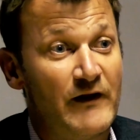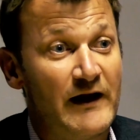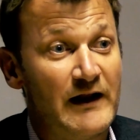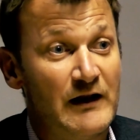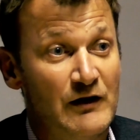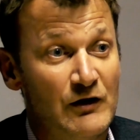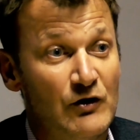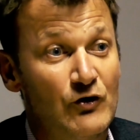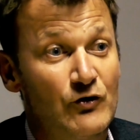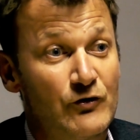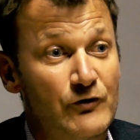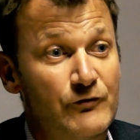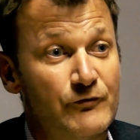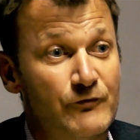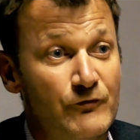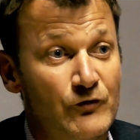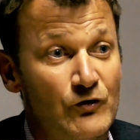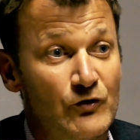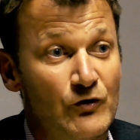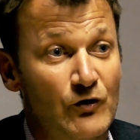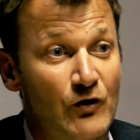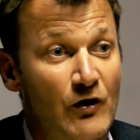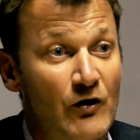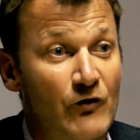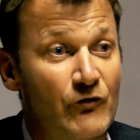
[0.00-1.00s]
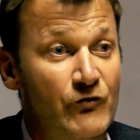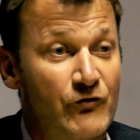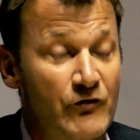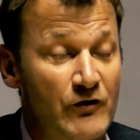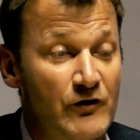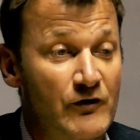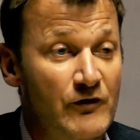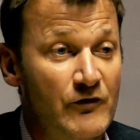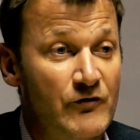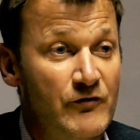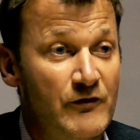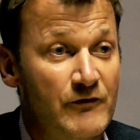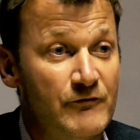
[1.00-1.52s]
they look for
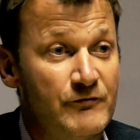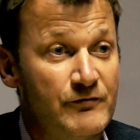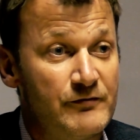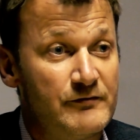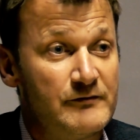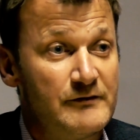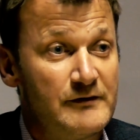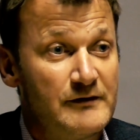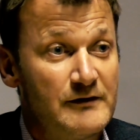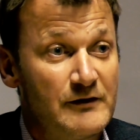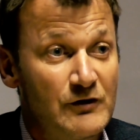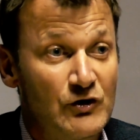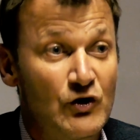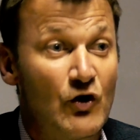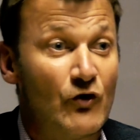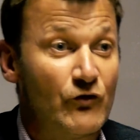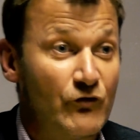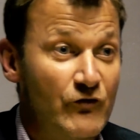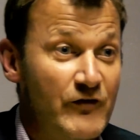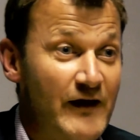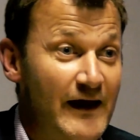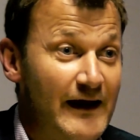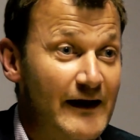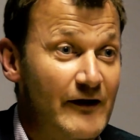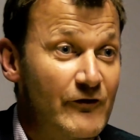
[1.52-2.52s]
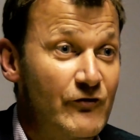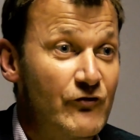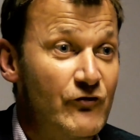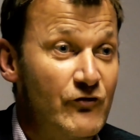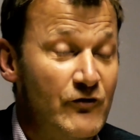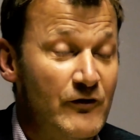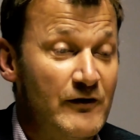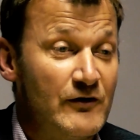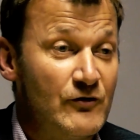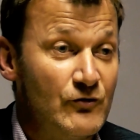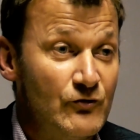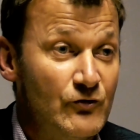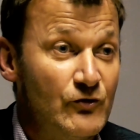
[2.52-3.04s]
alternative
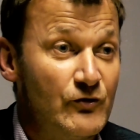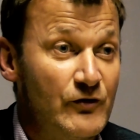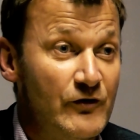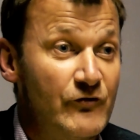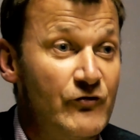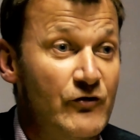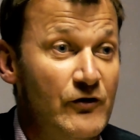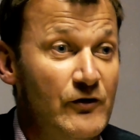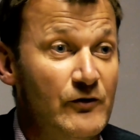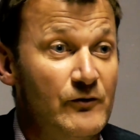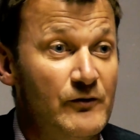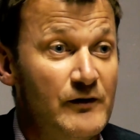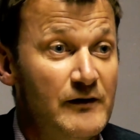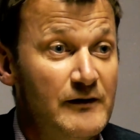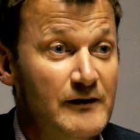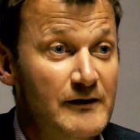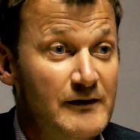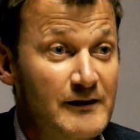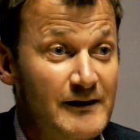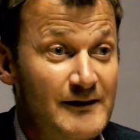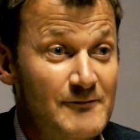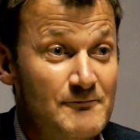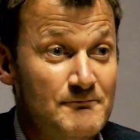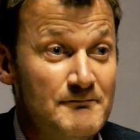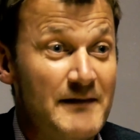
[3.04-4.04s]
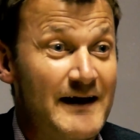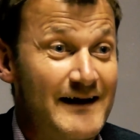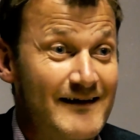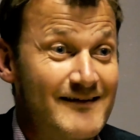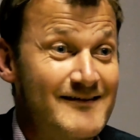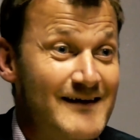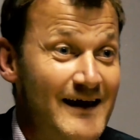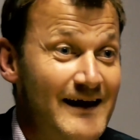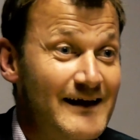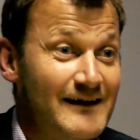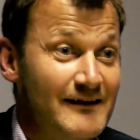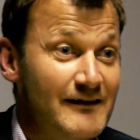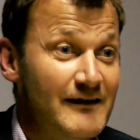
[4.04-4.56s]
contacts in order to
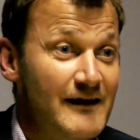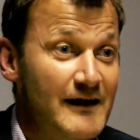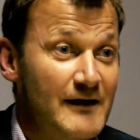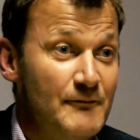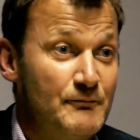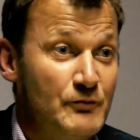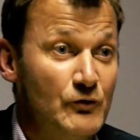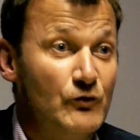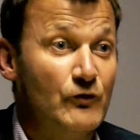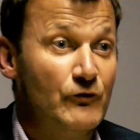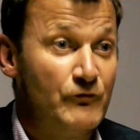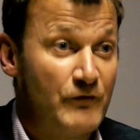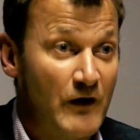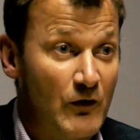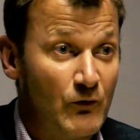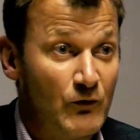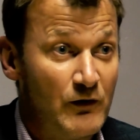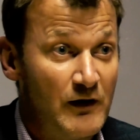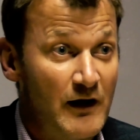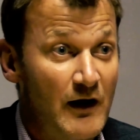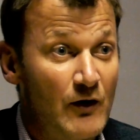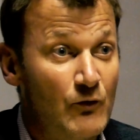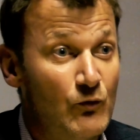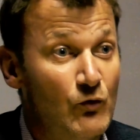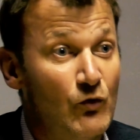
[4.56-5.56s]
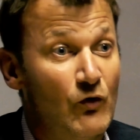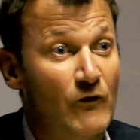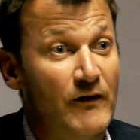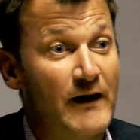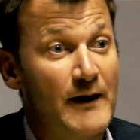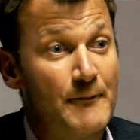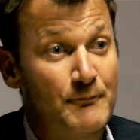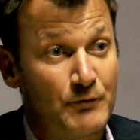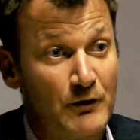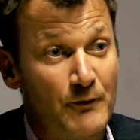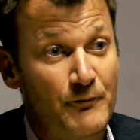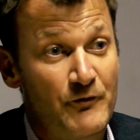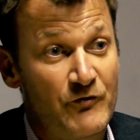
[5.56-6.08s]
maintain their portfolio or
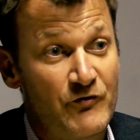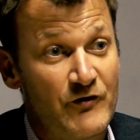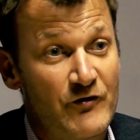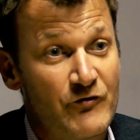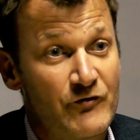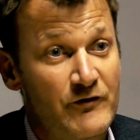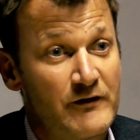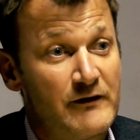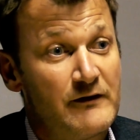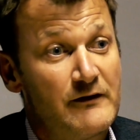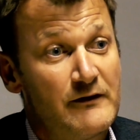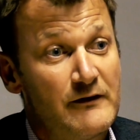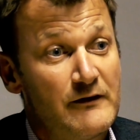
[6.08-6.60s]
their properties.